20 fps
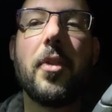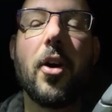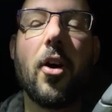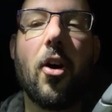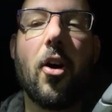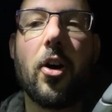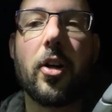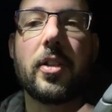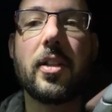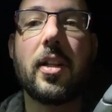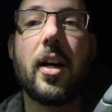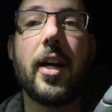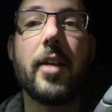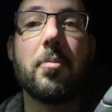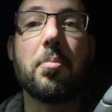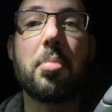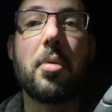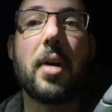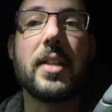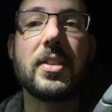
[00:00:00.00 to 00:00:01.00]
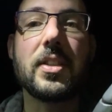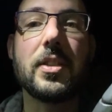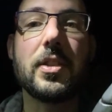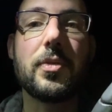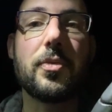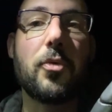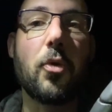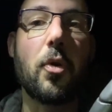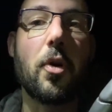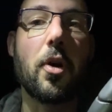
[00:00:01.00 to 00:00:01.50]
online
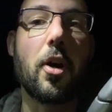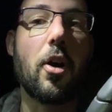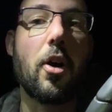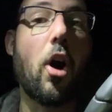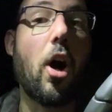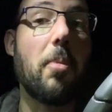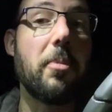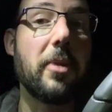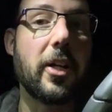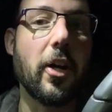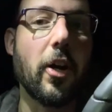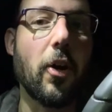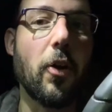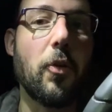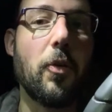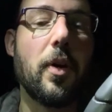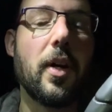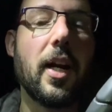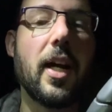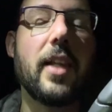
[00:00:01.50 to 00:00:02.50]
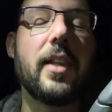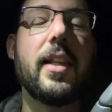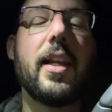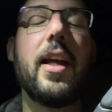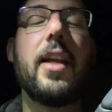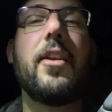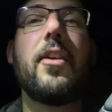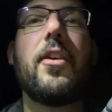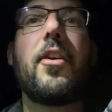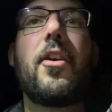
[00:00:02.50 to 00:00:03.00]
presence for Hobbico, and
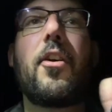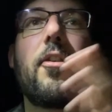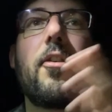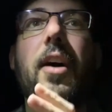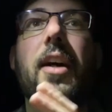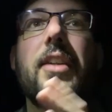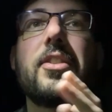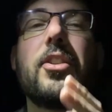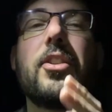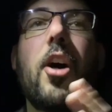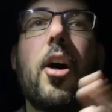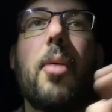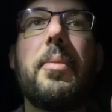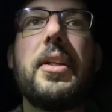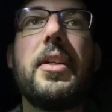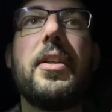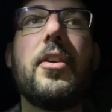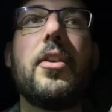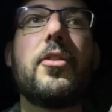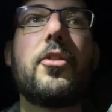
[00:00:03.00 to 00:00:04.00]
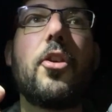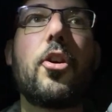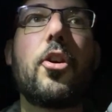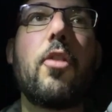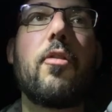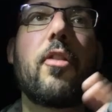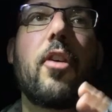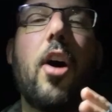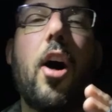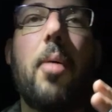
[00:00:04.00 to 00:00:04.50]
then Horizon Hobby took
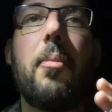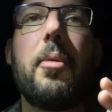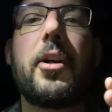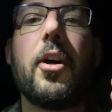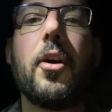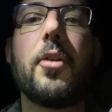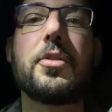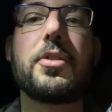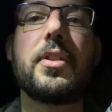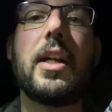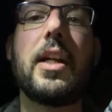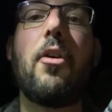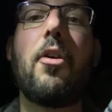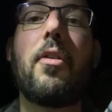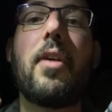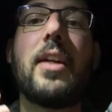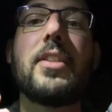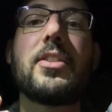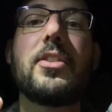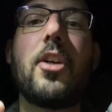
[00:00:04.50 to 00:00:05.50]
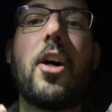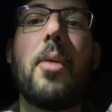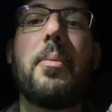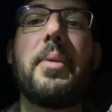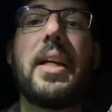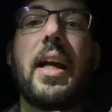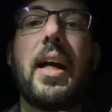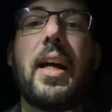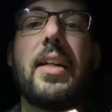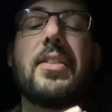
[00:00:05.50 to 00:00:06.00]
over Hobbico. So now Horizon
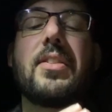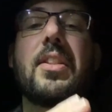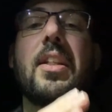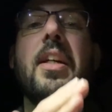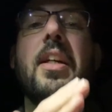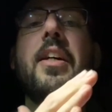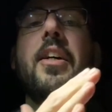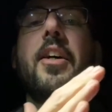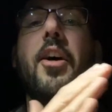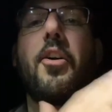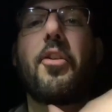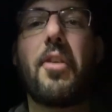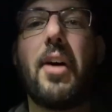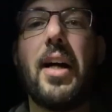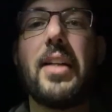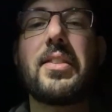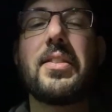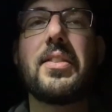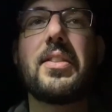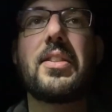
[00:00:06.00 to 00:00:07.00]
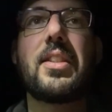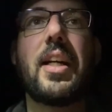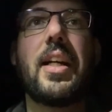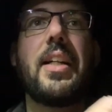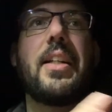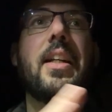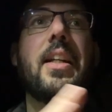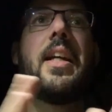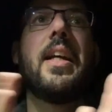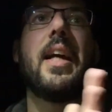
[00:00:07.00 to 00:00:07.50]
Hobby has Horizon
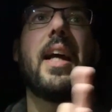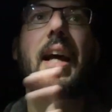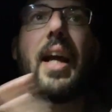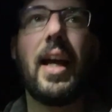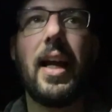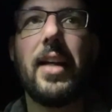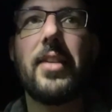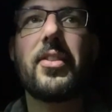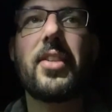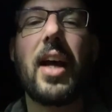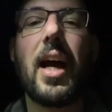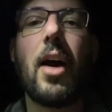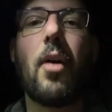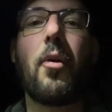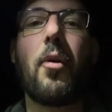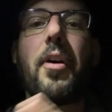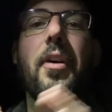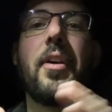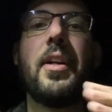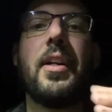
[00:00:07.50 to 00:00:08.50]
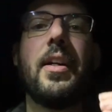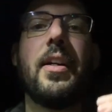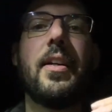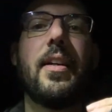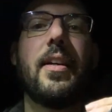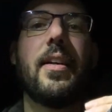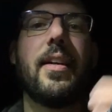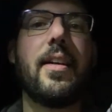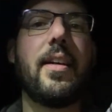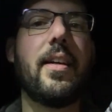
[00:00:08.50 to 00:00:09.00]
site and Tower.
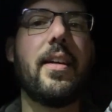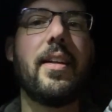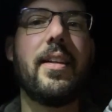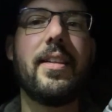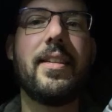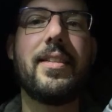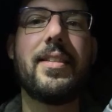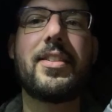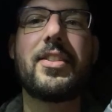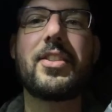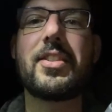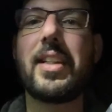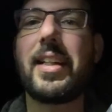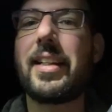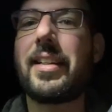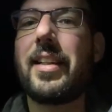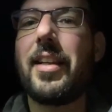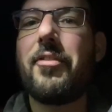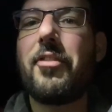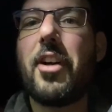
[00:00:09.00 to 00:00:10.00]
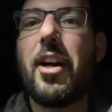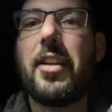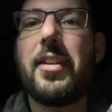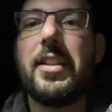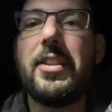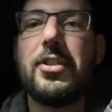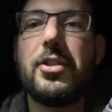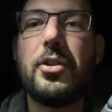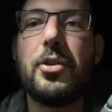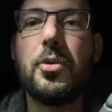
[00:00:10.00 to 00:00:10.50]
It's like they've got
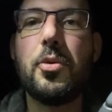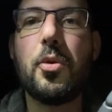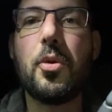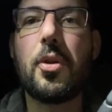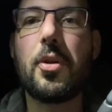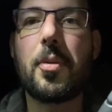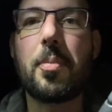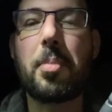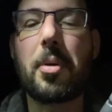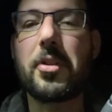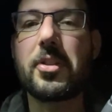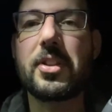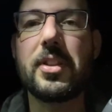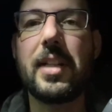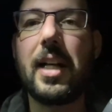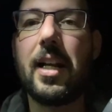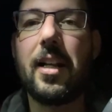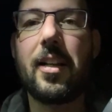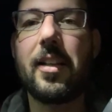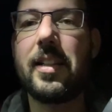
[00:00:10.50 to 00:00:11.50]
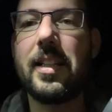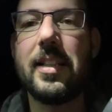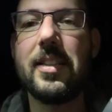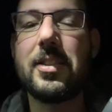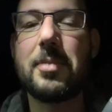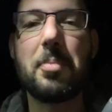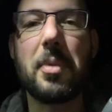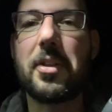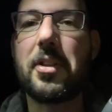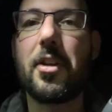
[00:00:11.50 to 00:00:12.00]
these dual
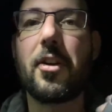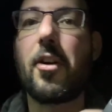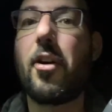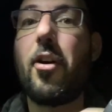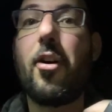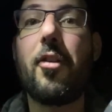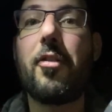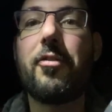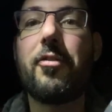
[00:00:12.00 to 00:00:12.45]
personalities, but they're all